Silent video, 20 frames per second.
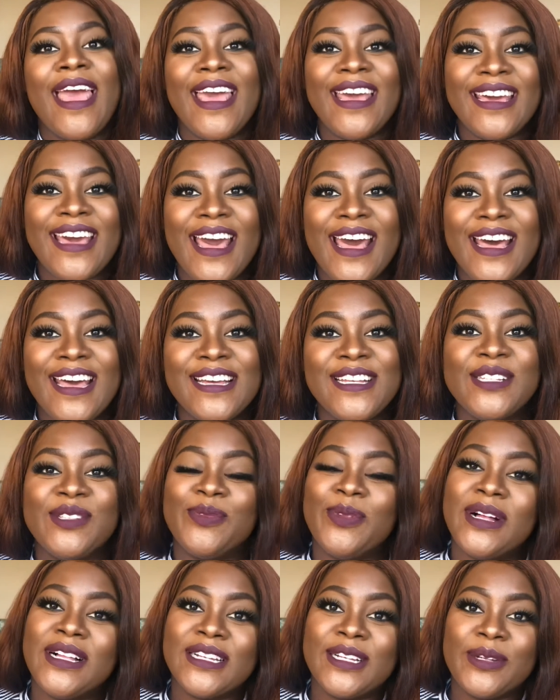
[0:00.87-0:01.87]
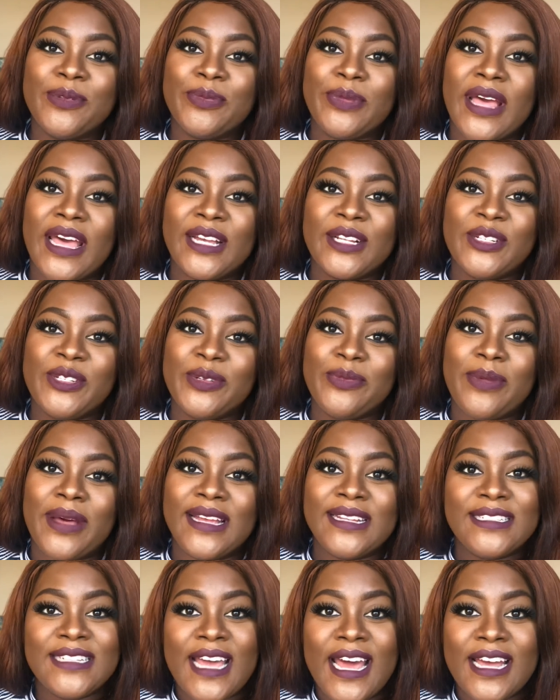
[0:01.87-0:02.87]
Hey guys, welcome back to
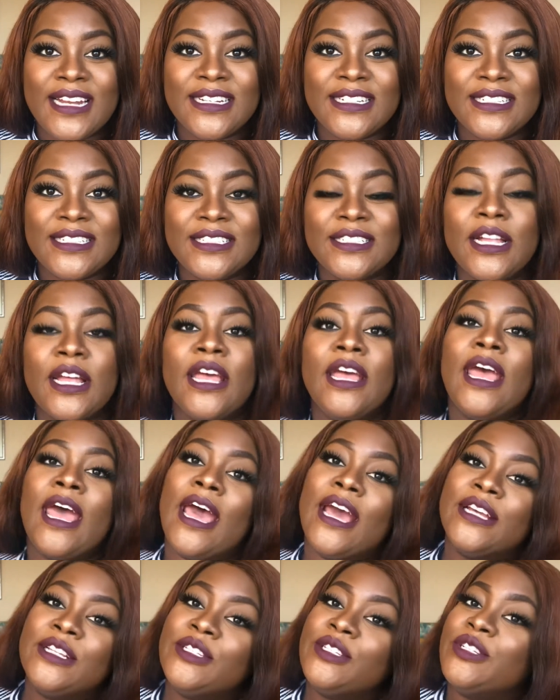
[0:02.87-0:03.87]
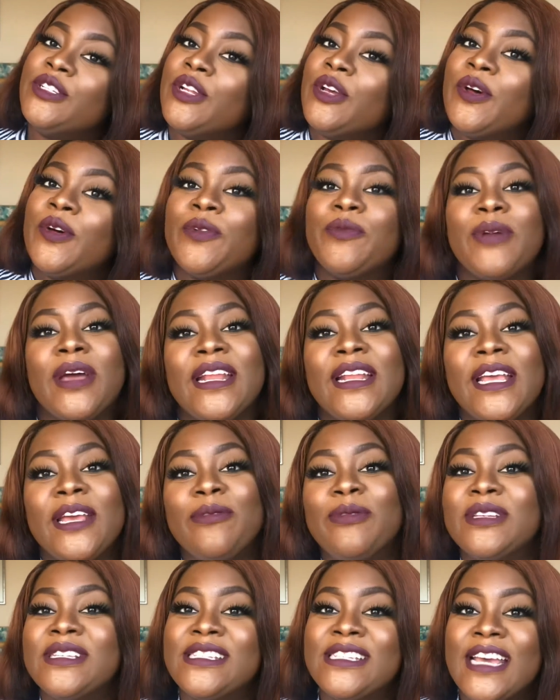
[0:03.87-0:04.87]
my channel. As you know, my
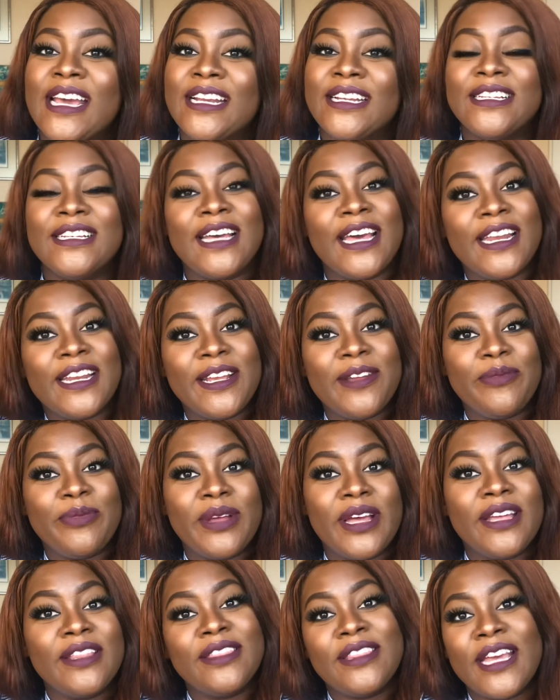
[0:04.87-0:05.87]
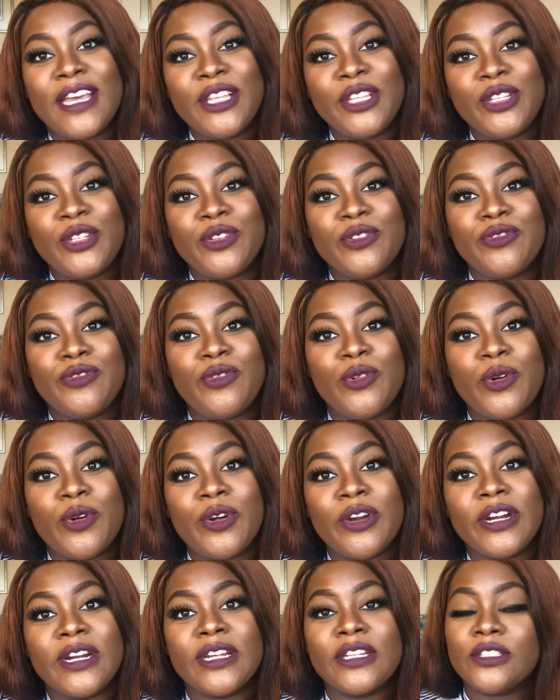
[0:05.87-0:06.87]
name is Tarikaremba. Thank you
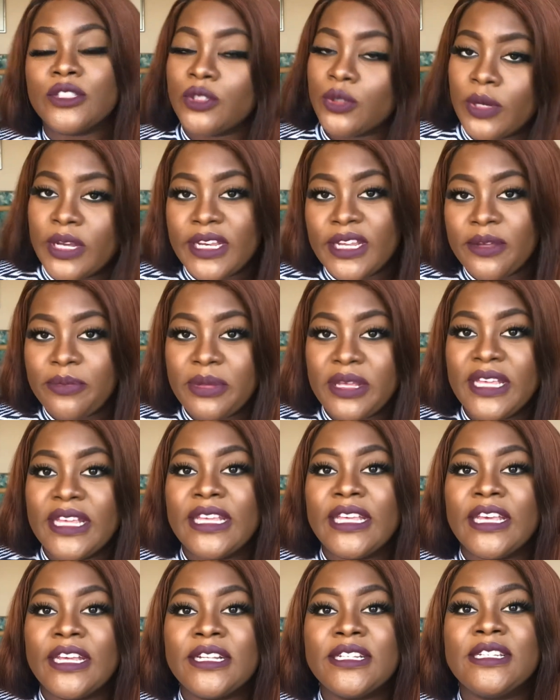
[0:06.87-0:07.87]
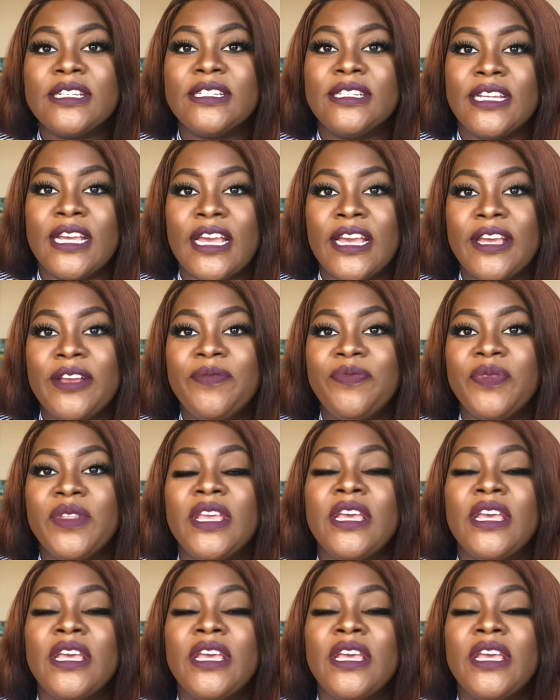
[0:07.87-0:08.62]
for joining me again today.